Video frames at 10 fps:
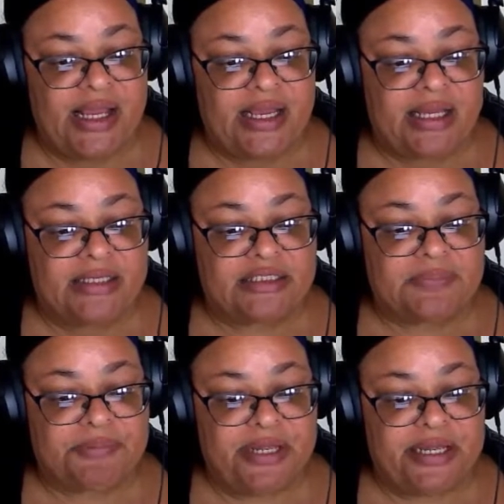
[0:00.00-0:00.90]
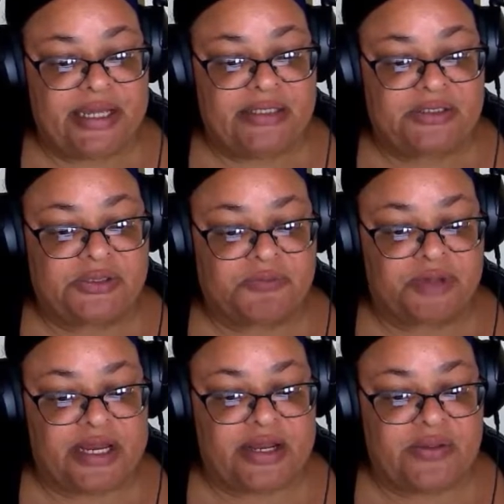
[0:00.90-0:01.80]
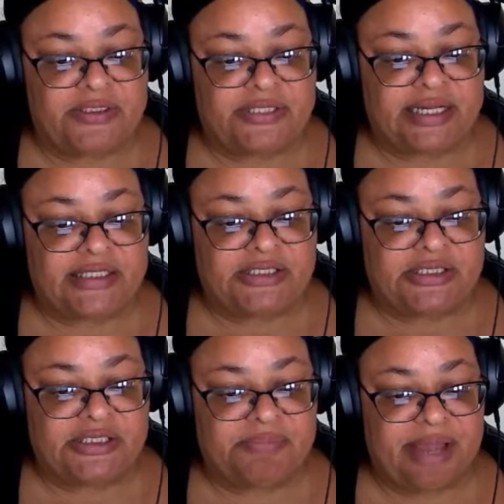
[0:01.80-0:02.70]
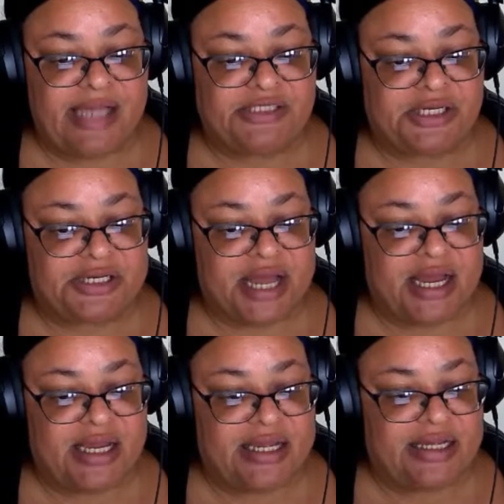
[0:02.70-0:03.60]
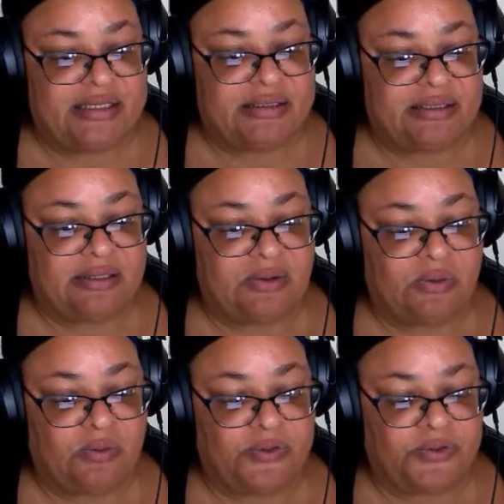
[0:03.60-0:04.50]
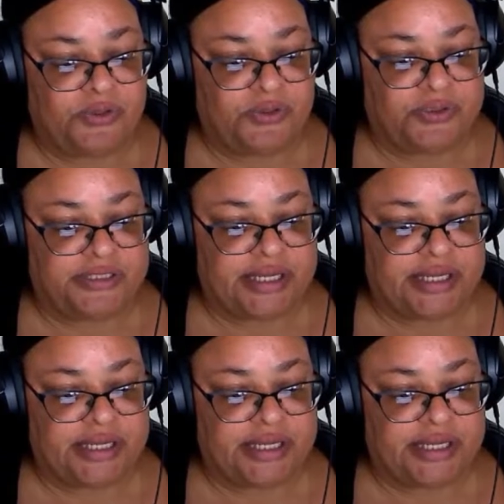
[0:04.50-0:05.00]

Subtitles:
speaking to radio stations Magic 9 on Thursday.